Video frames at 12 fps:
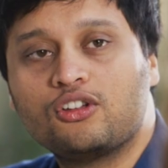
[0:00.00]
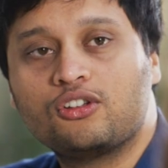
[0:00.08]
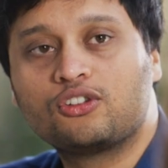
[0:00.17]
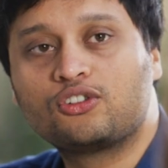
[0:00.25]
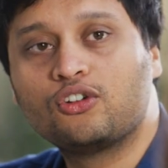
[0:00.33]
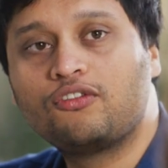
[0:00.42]

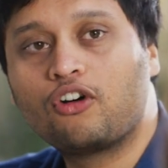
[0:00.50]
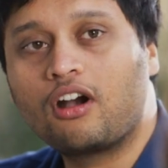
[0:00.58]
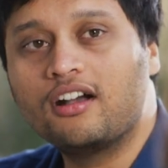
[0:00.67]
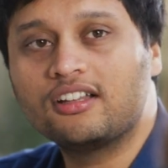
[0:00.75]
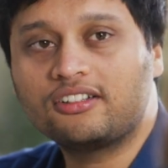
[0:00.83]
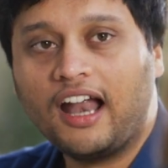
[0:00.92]
So for
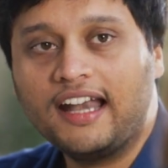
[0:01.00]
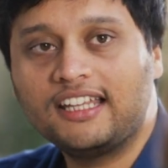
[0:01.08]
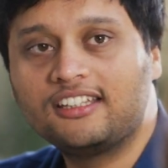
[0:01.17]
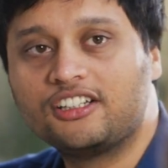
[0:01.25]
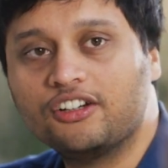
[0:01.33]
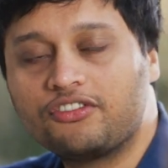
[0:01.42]
understanding
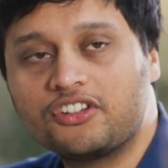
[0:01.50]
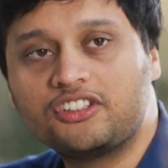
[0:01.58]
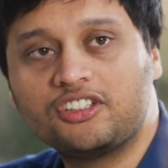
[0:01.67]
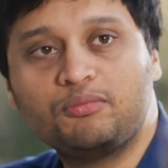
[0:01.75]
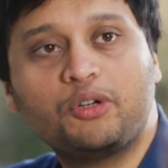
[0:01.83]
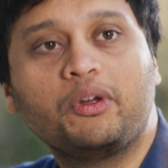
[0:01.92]
the
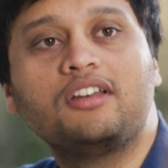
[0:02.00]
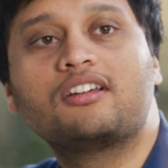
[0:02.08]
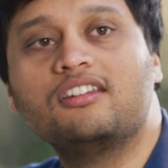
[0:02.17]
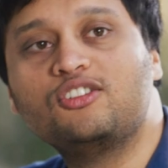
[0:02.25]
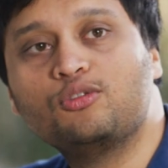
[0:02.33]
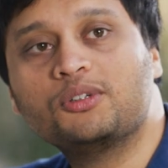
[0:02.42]
differences between
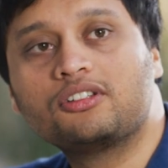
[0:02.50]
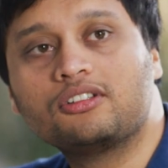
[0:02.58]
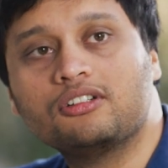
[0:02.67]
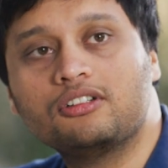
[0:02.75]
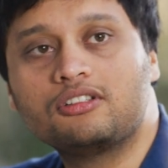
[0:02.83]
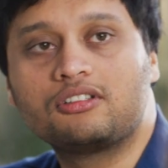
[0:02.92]
consumer
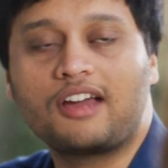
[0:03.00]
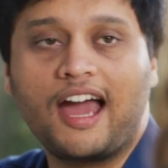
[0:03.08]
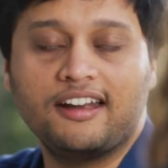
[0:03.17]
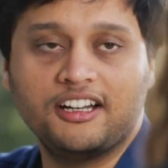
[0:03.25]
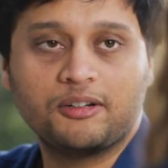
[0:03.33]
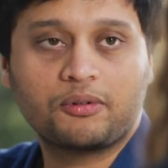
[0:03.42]
search
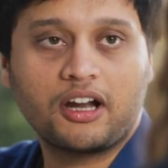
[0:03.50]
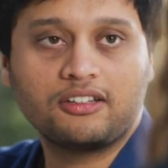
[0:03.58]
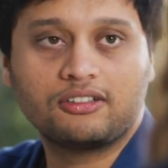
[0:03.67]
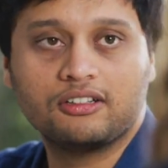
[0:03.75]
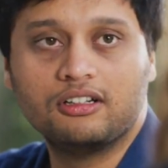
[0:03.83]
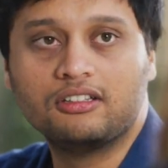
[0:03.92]
and enterprise
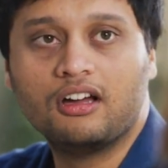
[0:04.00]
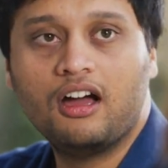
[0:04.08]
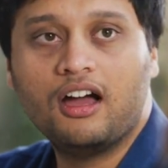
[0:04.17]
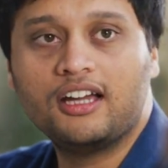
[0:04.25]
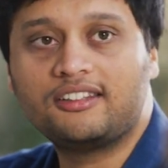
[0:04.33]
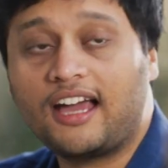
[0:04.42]
search,
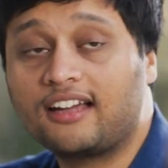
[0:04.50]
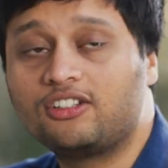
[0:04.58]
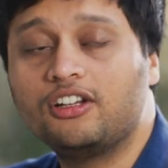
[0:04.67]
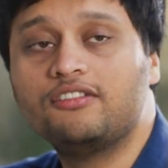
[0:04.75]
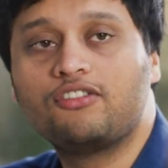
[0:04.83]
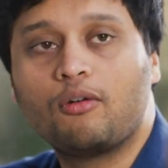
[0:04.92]
it's
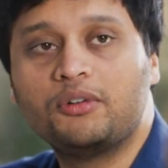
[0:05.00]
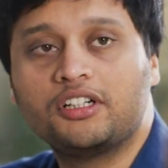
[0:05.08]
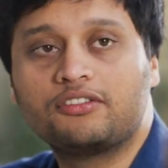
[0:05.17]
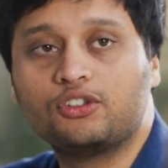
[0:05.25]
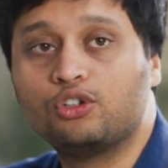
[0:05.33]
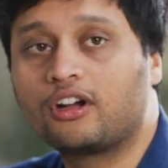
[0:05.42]
actually
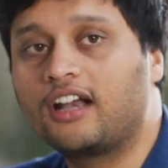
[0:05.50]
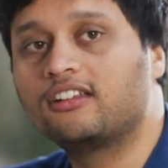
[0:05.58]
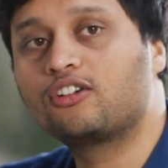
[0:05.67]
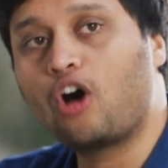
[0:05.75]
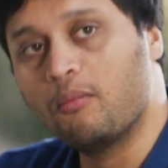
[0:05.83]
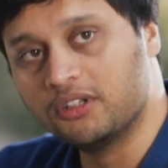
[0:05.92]
informative to look at the
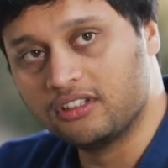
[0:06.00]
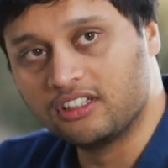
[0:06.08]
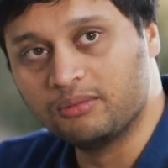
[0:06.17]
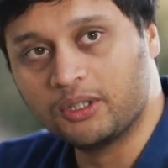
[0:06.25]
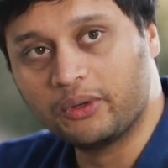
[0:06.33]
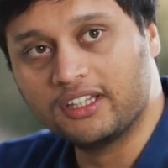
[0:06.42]
common things
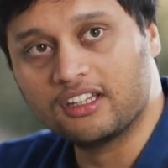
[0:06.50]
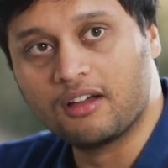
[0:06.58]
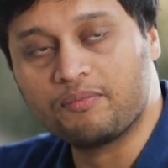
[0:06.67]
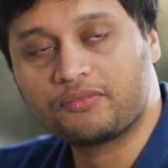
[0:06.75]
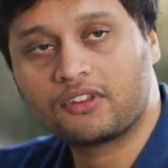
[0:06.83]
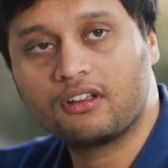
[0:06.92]
between
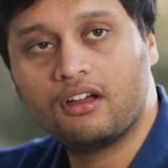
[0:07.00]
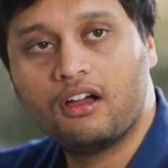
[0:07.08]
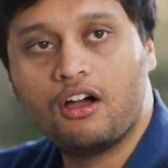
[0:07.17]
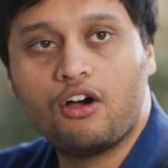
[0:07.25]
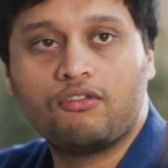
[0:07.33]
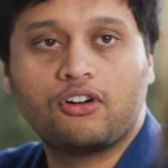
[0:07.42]
them.
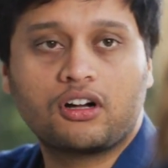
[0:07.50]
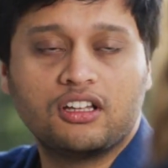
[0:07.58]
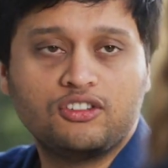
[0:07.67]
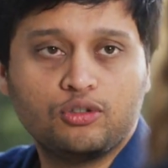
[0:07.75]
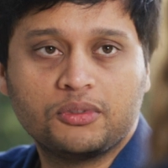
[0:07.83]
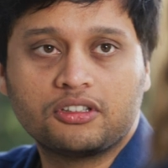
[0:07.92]
For
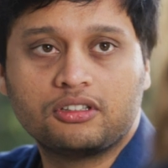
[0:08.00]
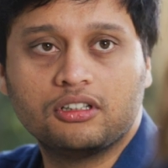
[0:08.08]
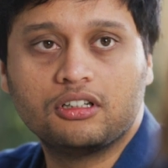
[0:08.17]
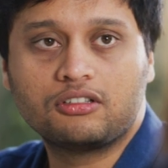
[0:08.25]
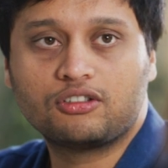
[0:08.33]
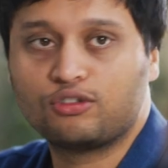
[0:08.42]
consumer
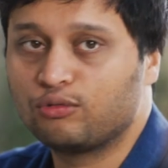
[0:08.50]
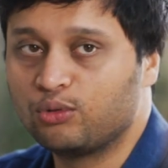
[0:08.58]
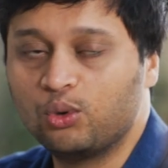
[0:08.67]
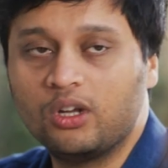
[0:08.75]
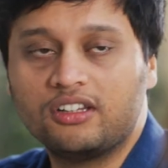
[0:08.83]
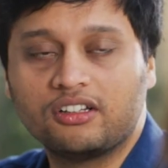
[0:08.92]
search,
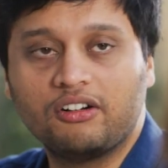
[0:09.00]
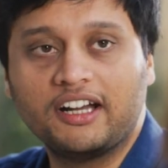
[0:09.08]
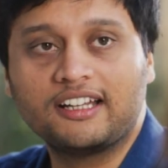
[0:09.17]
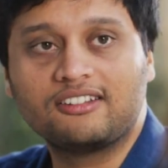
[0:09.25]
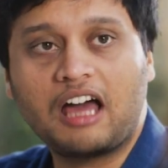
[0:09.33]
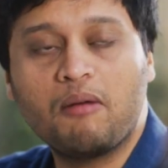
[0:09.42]
Google is a
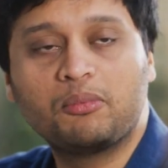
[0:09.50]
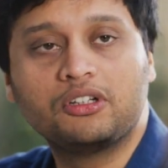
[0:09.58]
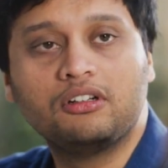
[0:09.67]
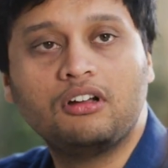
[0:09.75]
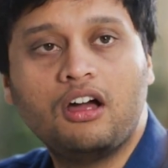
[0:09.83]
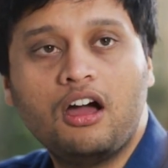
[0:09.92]
great
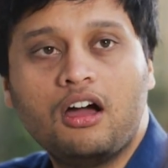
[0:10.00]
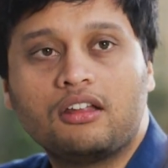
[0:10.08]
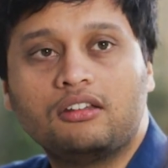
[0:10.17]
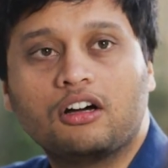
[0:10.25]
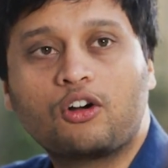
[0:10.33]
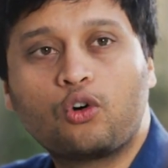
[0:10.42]
example.
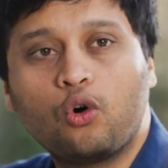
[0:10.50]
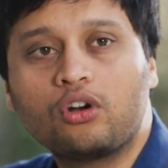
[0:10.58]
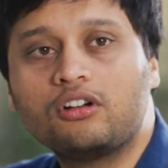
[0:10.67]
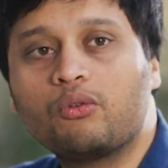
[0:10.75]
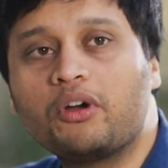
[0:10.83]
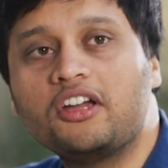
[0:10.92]
The core
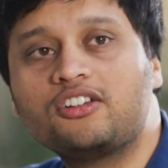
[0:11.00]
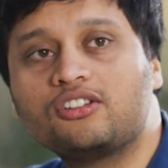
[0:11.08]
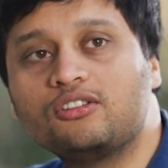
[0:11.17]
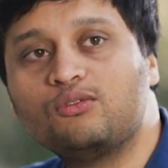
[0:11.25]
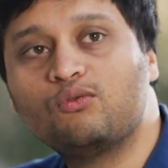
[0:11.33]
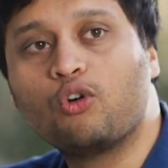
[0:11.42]

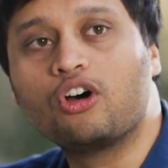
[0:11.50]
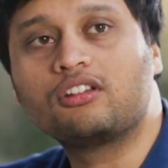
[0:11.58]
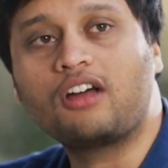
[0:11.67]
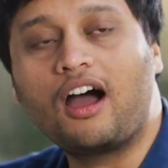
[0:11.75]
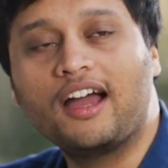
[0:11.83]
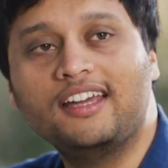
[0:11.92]
innovation was
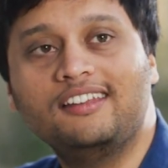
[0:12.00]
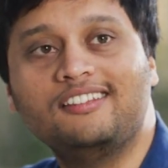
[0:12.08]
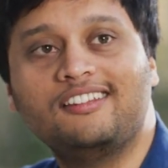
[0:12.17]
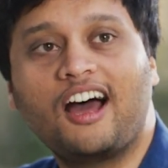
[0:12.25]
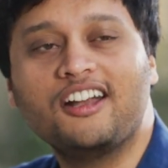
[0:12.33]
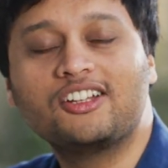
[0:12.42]

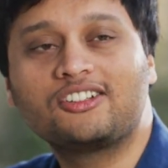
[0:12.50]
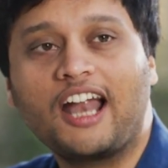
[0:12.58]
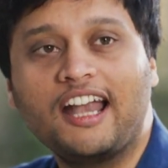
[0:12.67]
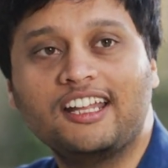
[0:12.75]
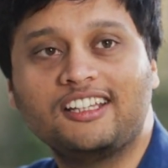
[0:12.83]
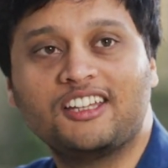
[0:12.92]
in
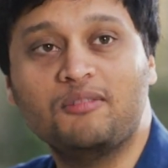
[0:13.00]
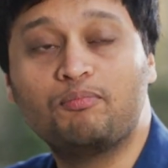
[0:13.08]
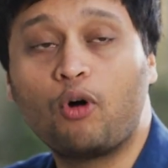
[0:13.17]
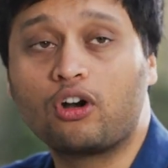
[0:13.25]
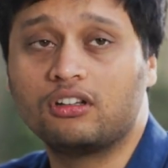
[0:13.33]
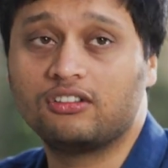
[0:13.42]
understanding the
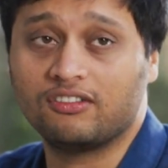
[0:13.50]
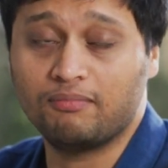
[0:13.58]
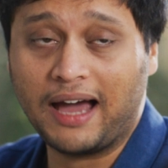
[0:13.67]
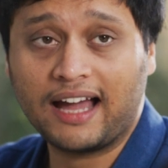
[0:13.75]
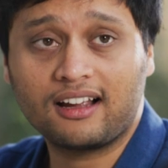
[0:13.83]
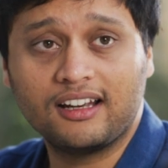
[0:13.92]
importance of
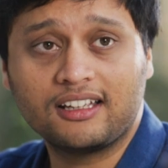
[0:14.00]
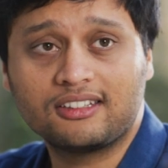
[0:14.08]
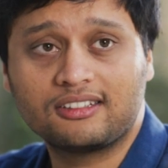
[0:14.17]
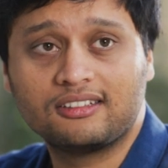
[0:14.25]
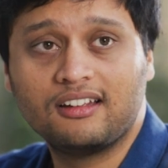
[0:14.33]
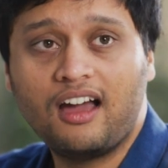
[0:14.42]

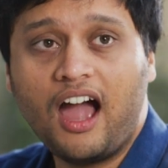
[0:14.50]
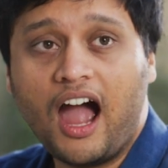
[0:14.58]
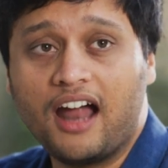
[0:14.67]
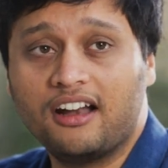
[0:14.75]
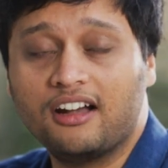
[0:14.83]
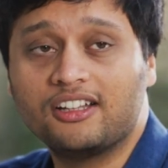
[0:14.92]
backlinks
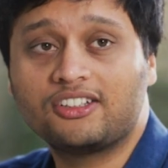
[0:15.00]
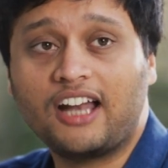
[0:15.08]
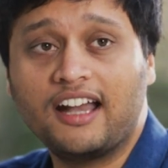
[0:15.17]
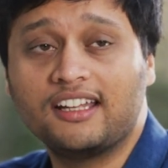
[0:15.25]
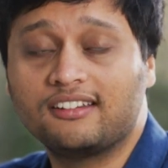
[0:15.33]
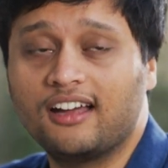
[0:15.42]
and
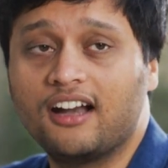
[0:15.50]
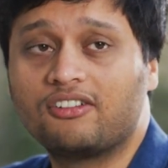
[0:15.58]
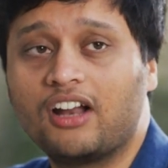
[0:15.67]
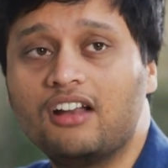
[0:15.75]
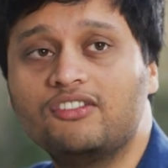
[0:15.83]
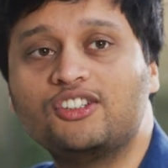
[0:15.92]
understanding that
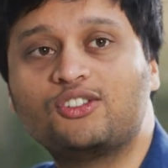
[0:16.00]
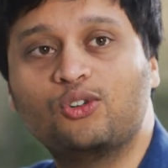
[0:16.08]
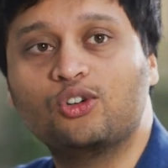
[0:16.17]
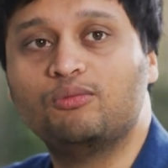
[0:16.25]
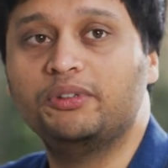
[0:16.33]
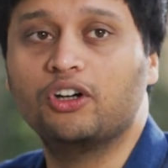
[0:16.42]
relevance
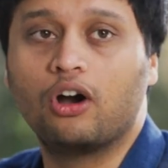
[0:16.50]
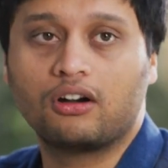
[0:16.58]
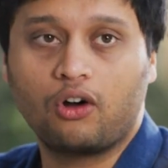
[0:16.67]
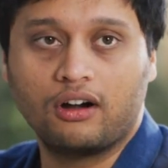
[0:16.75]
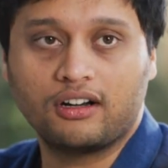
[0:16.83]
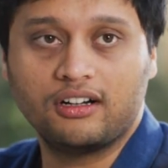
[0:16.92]
goes beyond
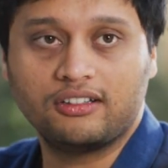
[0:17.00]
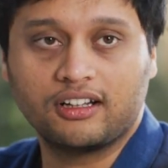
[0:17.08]
content